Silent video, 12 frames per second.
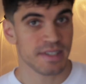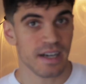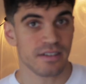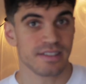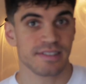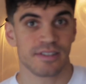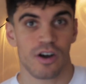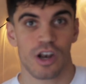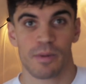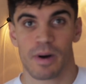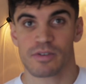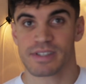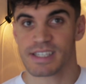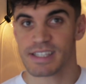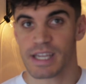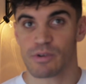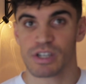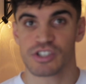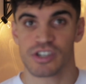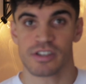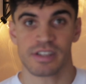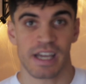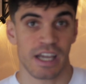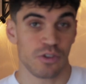there, it's all about
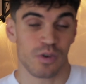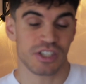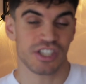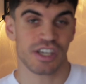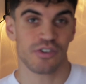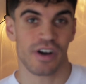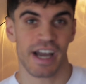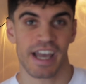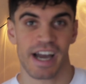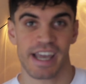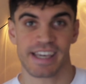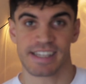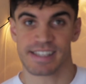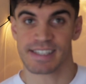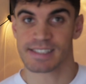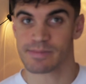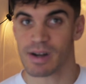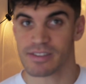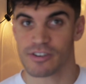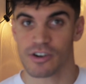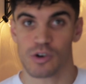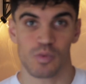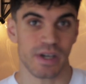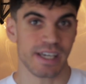iteration and watching your AI getting
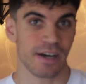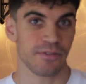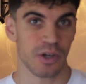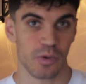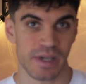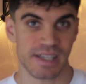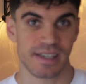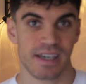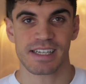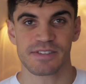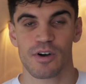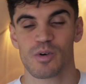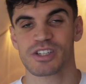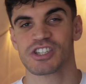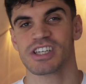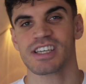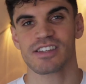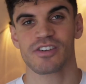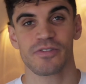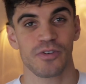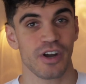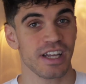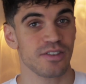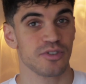smarter week after week. Thanks for watching, don't
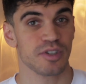forget to